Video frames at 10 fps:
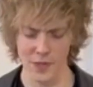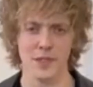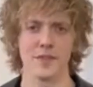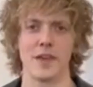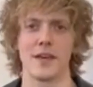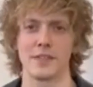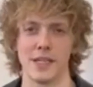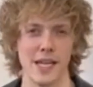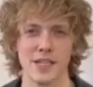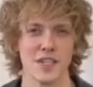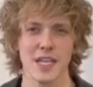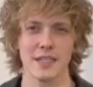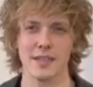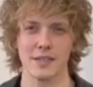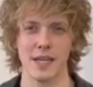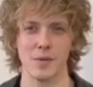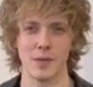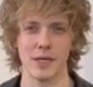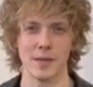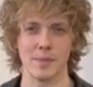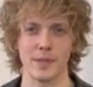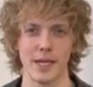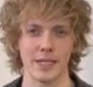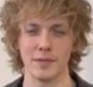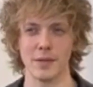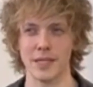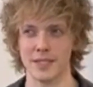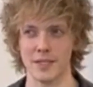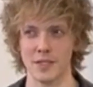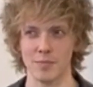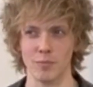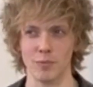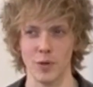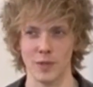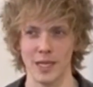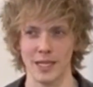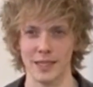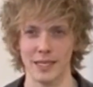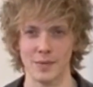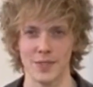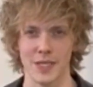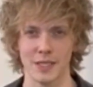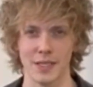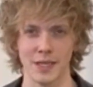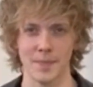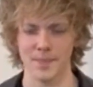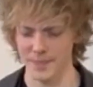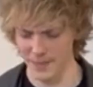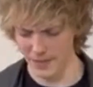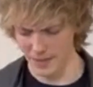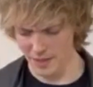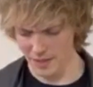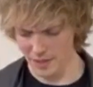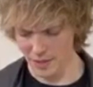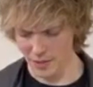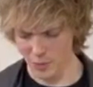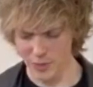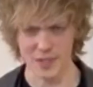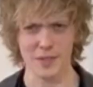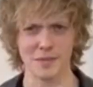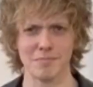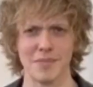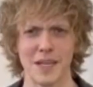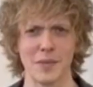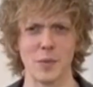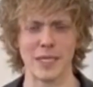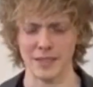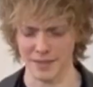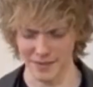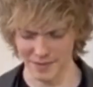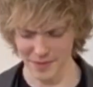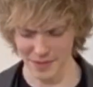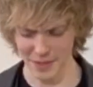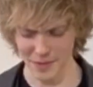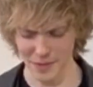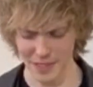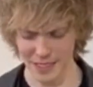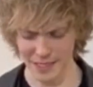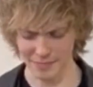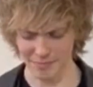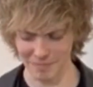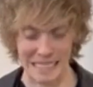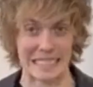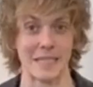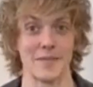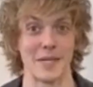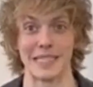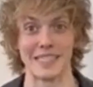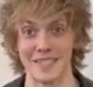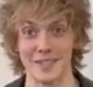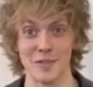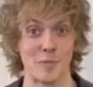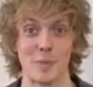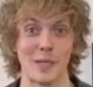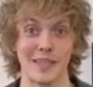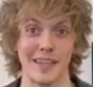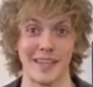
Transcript: of Heaven. I actually had to look that one up. I didn't realize that Jim wrote that, and that was in Whistle Down the Wind. So I still have yet to listen to it, but